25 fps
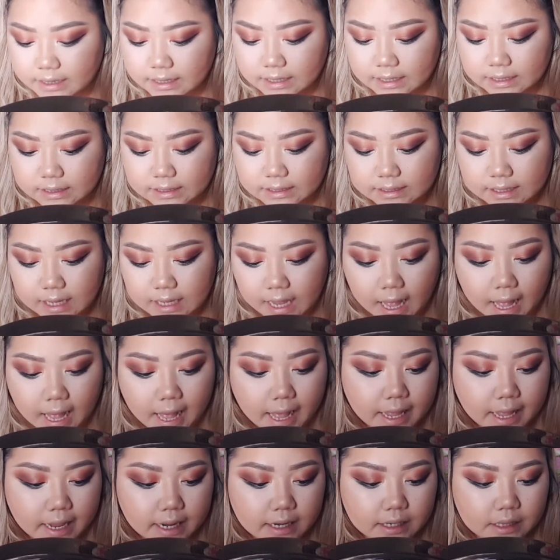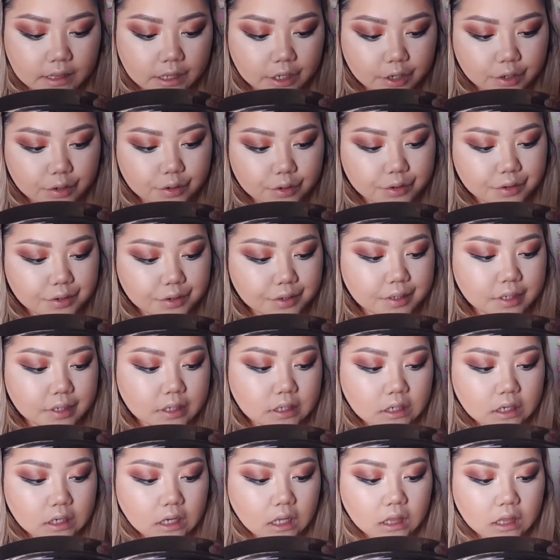these Eylure
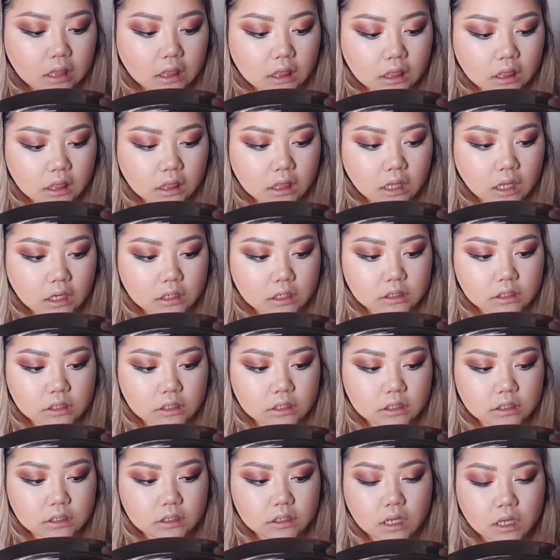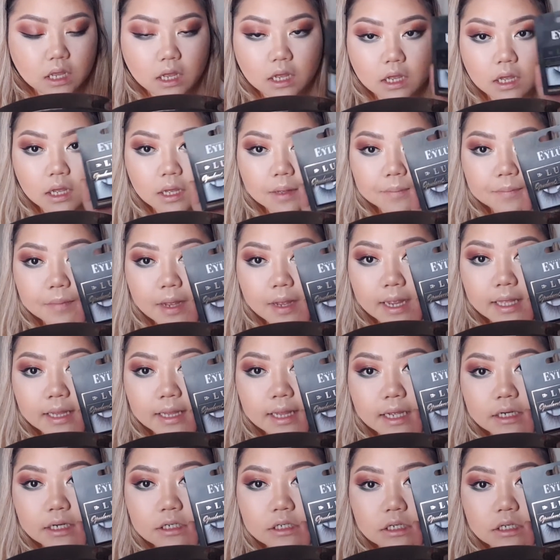Luxe um,
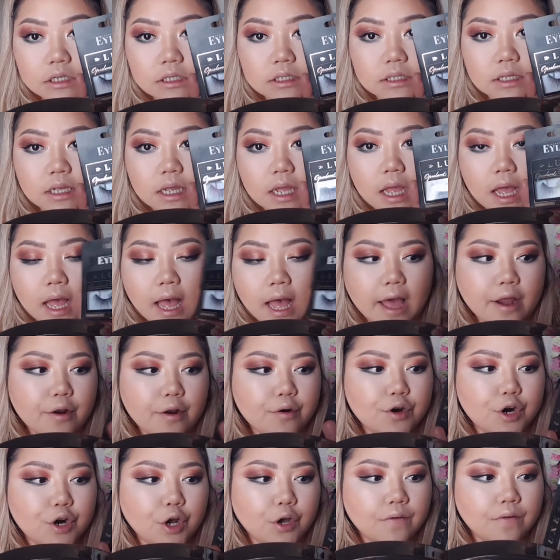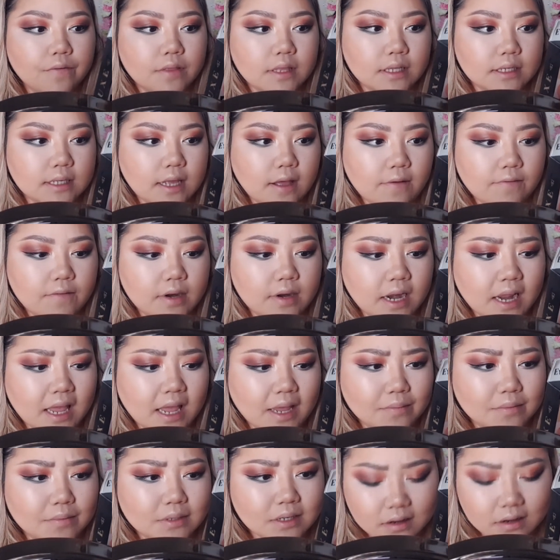eyelashes. I don't know if these have
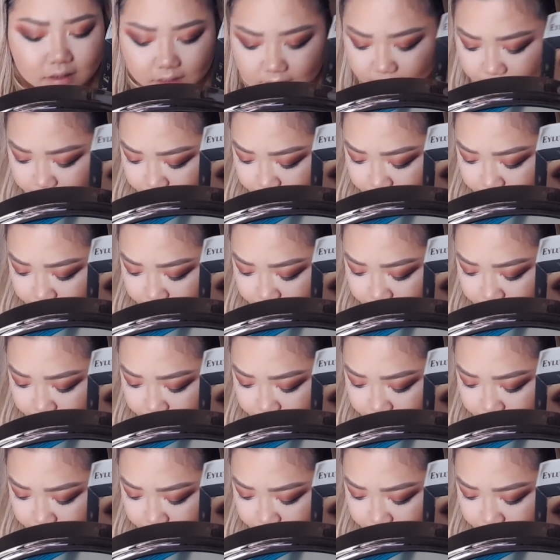names on it